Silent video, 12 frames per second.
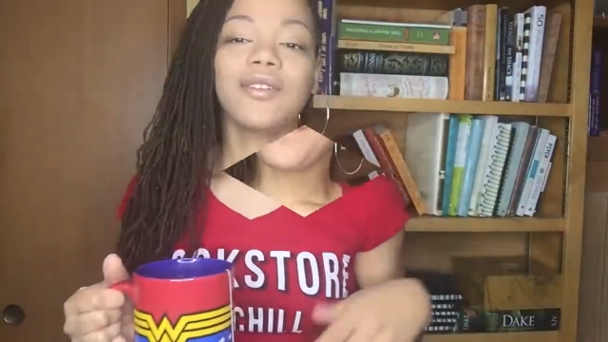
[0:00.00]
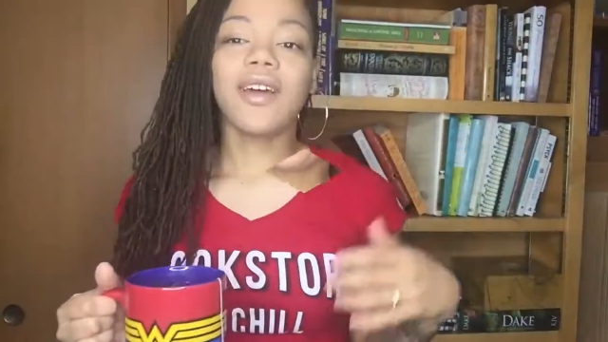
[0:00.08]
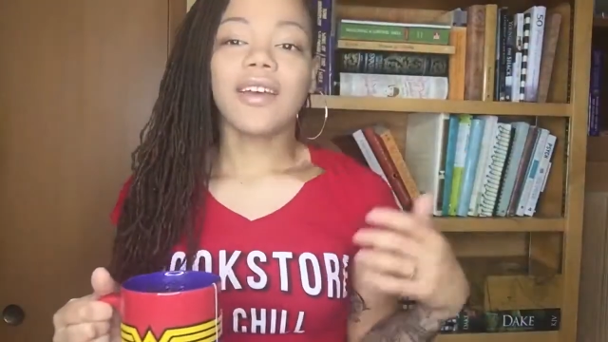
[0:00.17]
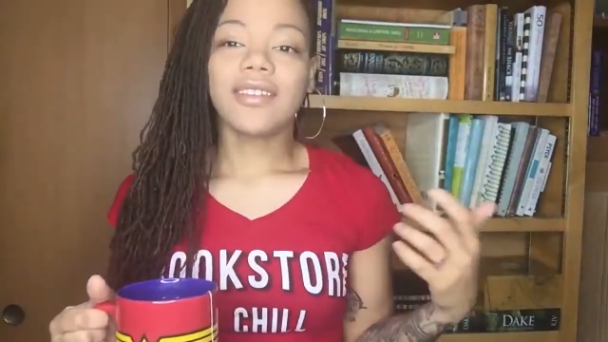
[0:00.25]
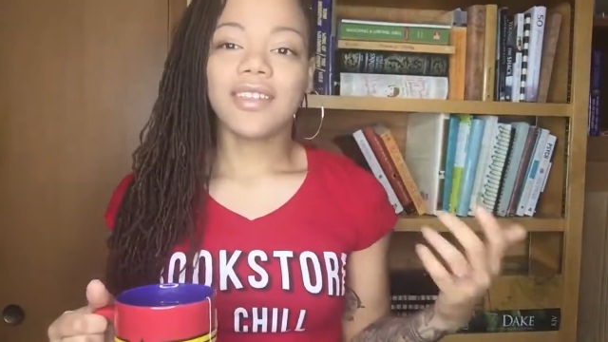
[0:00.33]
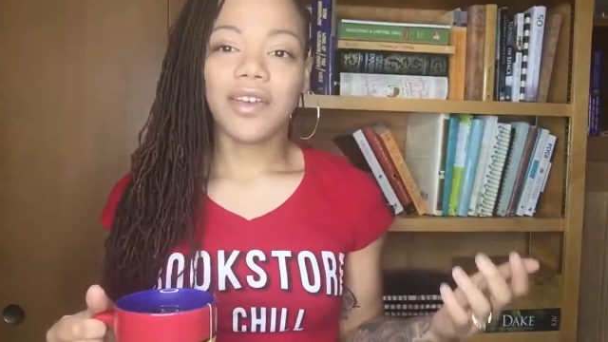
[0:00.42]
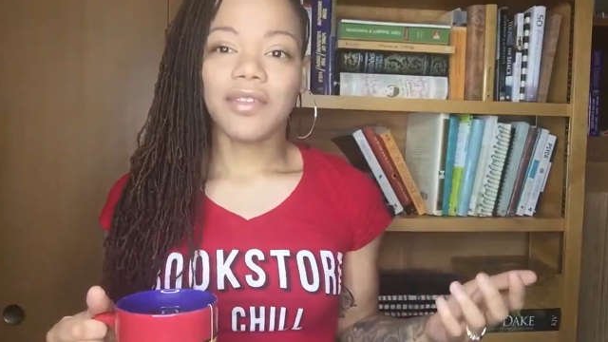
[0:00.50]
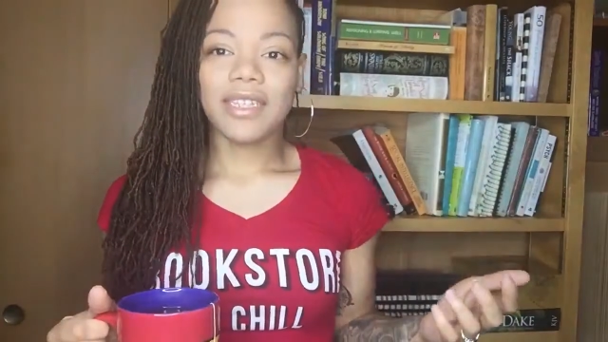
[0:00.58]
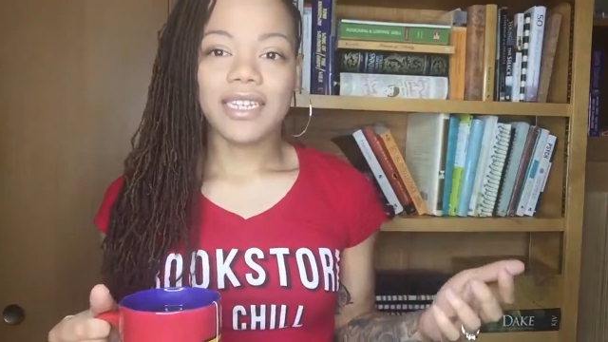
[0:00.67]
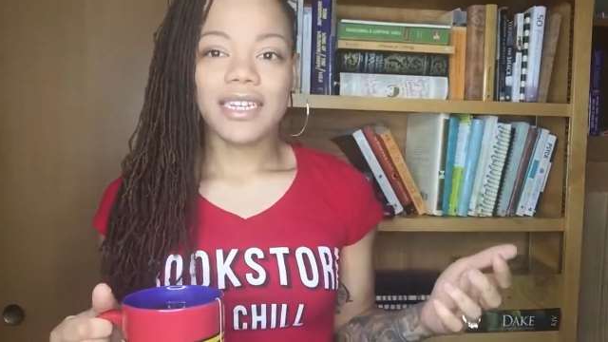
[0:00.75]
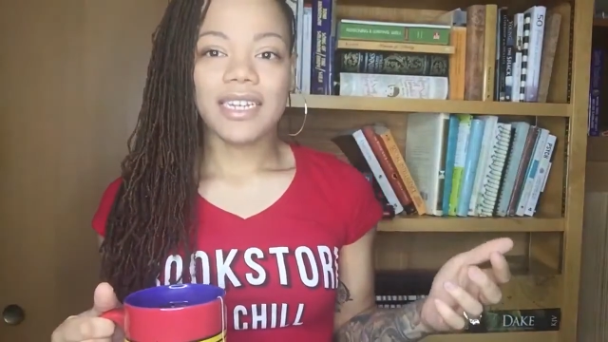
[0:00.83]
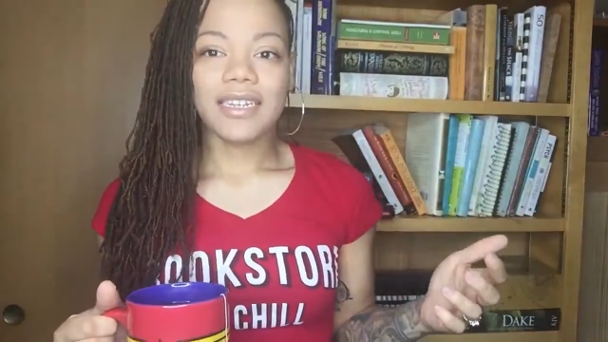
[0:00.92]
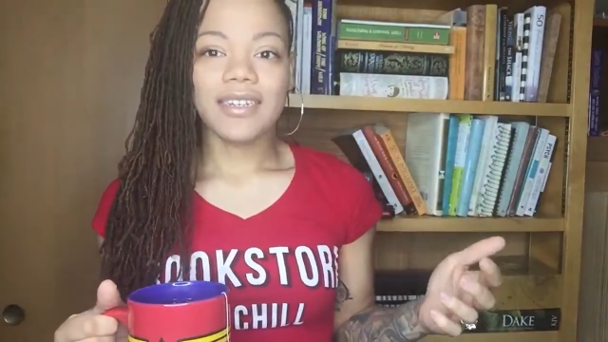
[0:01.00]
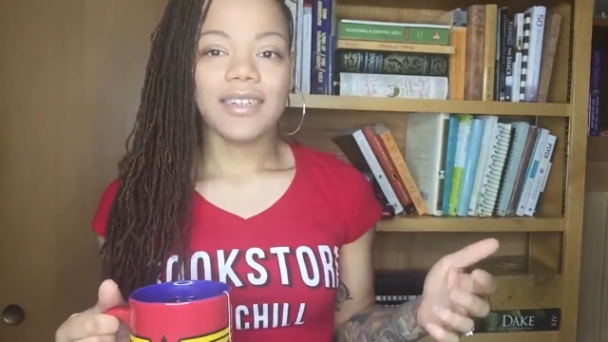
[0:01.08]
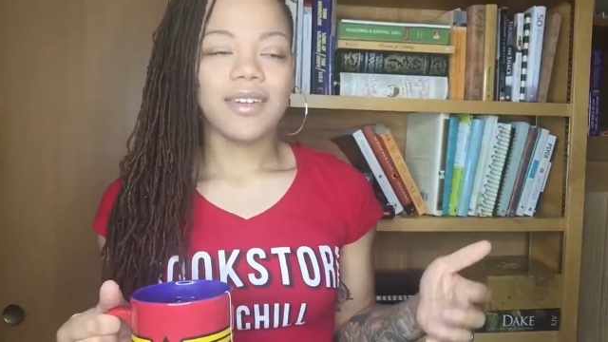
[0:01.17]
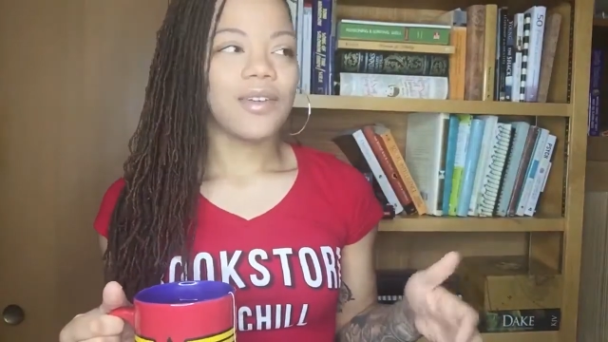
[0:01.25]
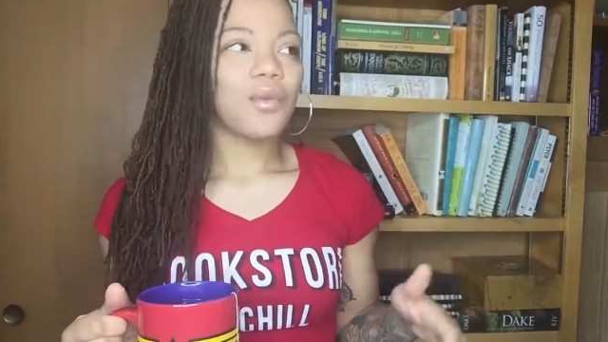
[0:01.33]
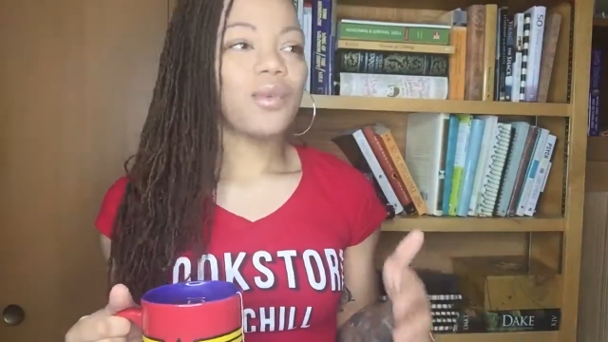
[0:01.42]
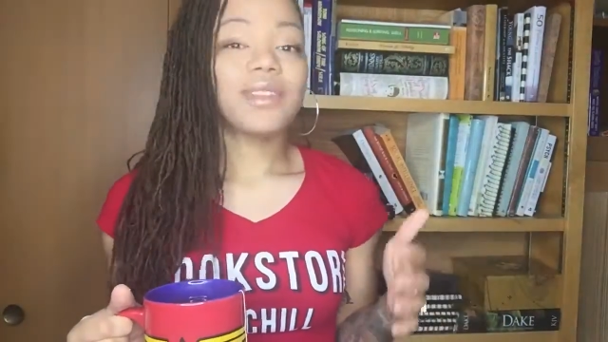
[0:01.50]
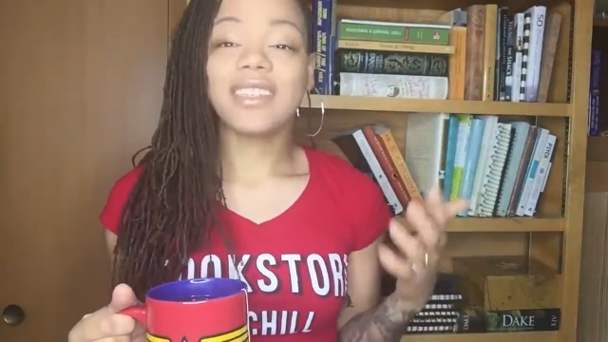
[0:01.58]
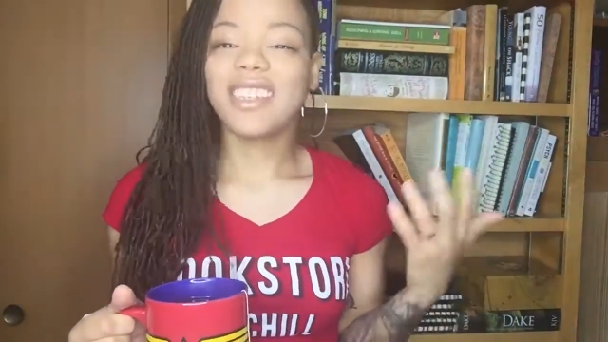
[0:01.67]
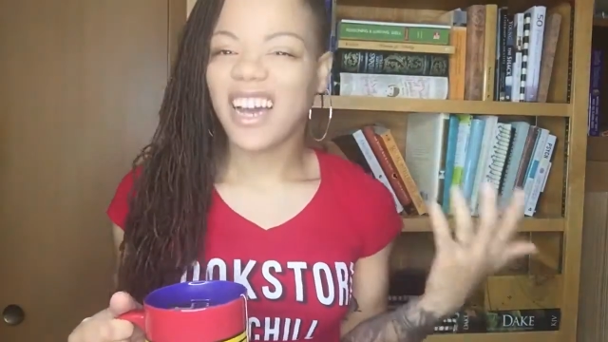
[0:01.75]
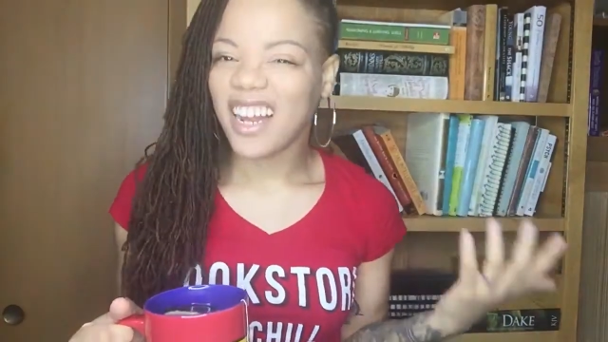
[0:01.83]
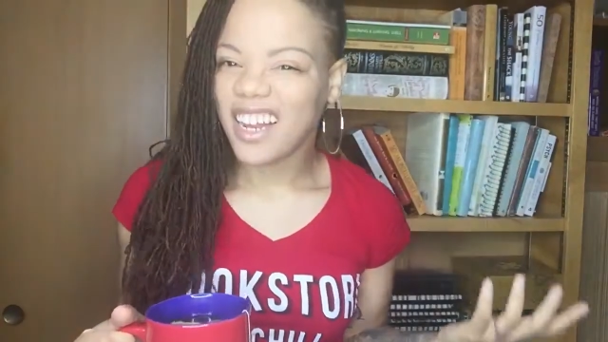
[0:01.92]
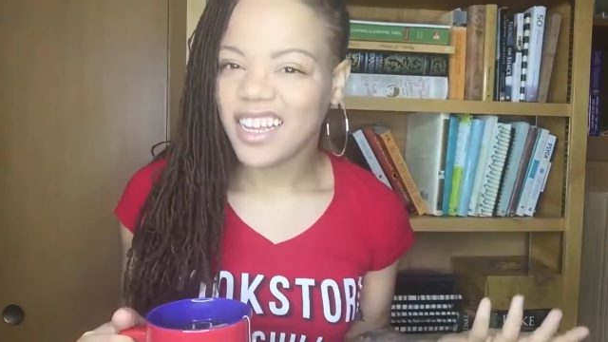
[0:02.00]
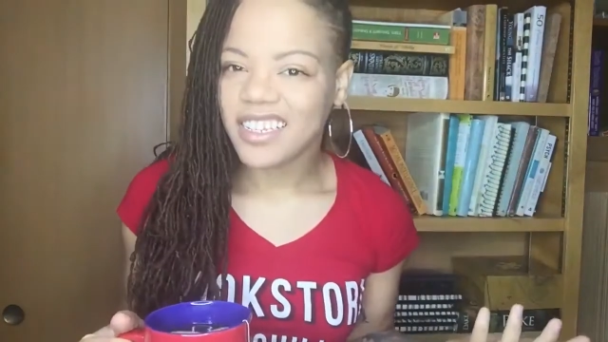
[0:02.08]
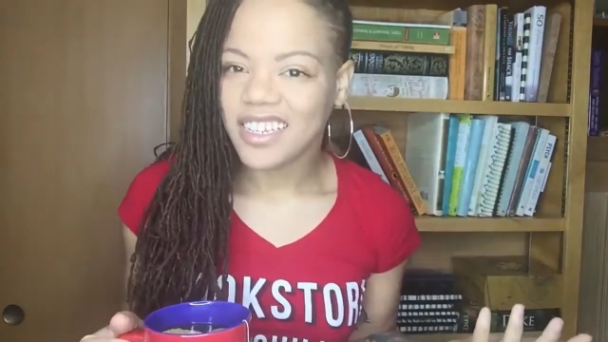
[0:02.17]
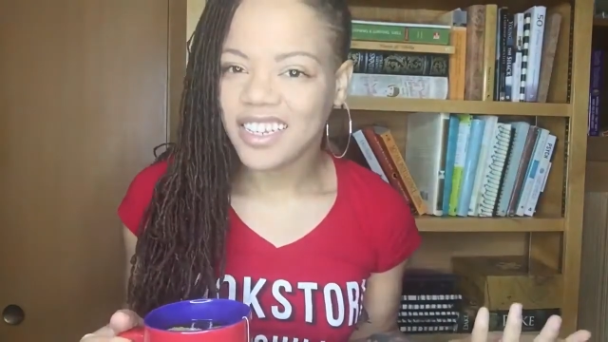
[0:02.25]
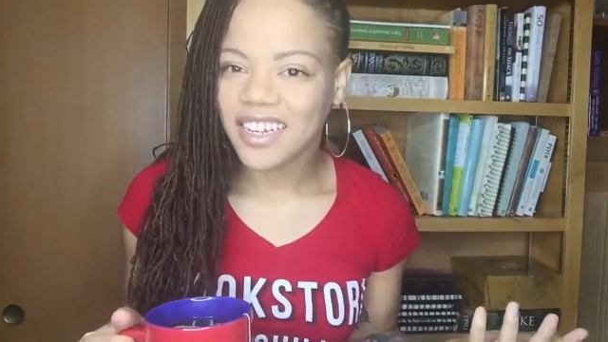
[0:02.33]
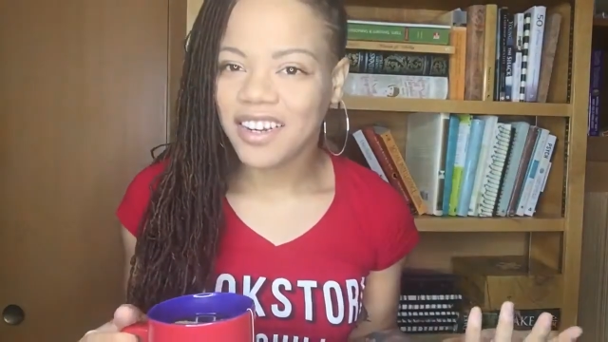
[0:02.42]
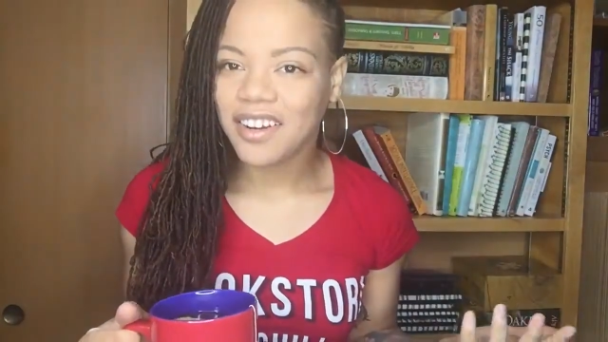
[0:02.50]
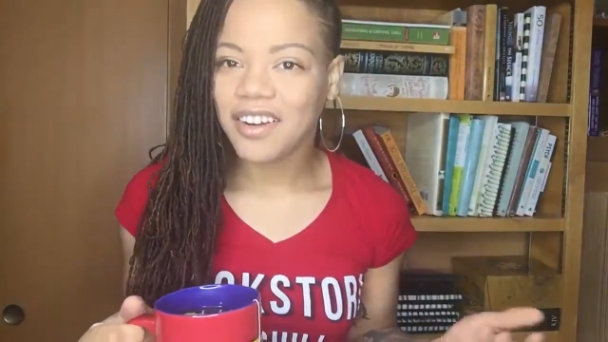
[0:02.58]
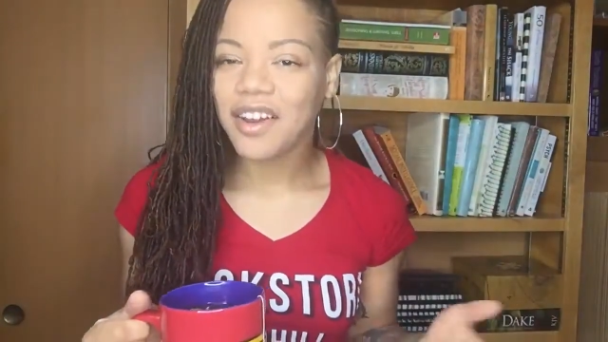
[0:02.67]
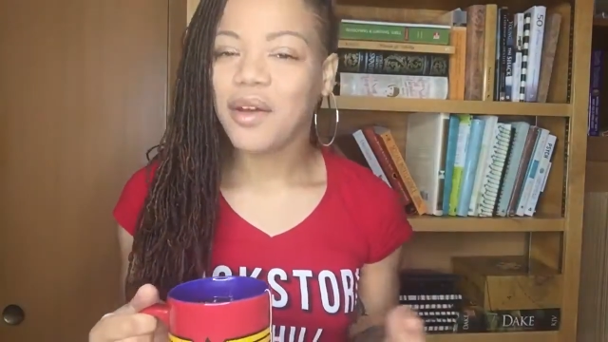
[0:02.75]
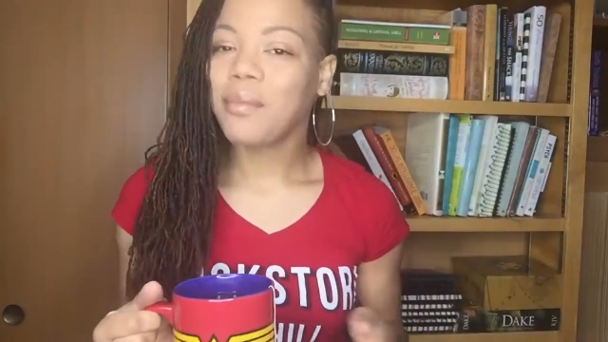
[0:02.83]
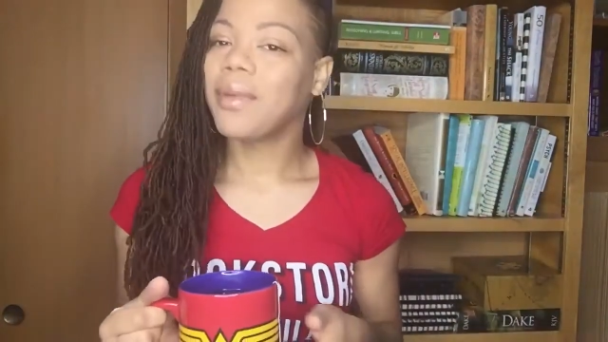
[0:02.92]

2017 was not an easy year,